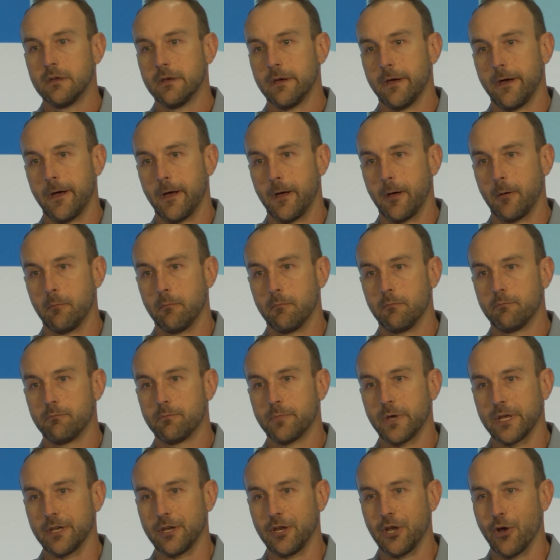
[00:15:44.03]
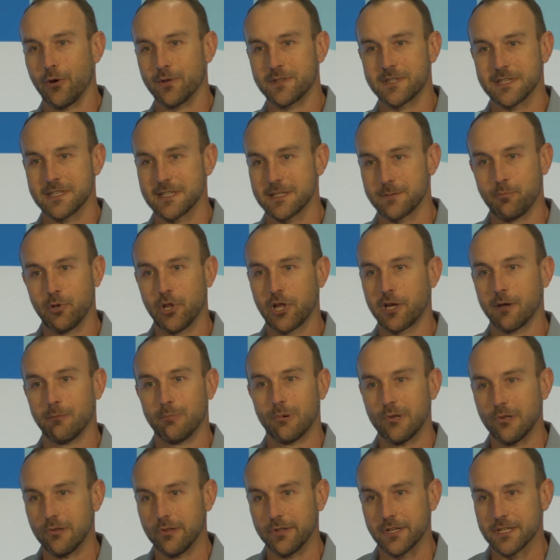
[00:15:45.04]
Um, but you know, it's as
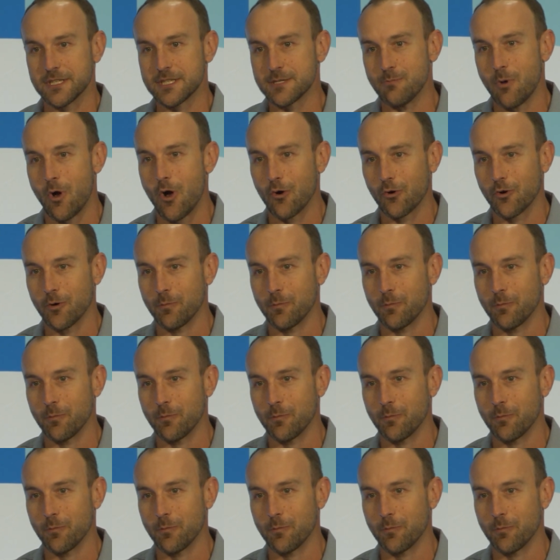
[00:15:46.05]
applicable in a small